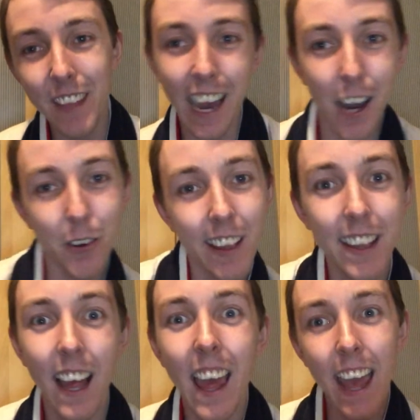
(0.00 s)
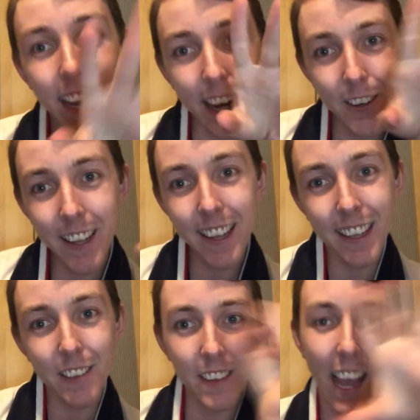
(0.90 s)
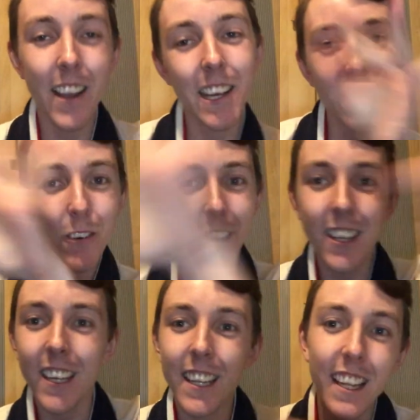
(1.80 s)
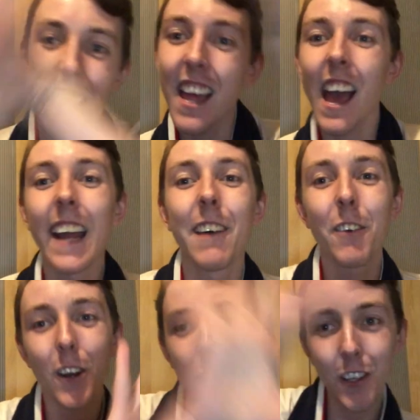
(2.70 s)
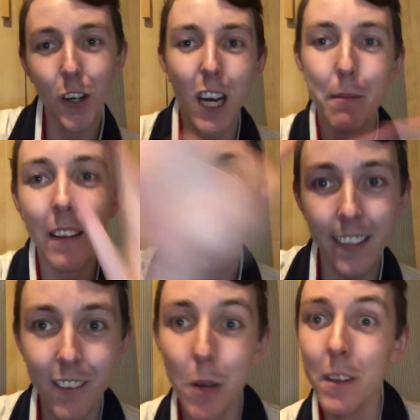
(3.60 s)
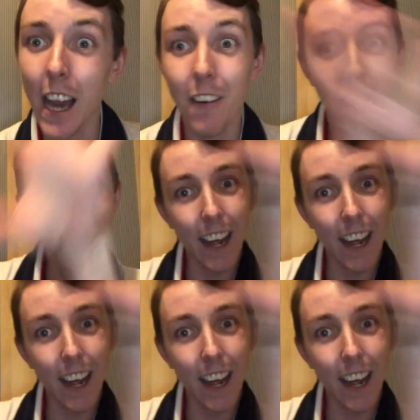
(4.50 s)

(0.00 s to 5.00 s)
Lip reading: the house. Hey, house. I know you're all watching. I know we're all talking about this in the group chat right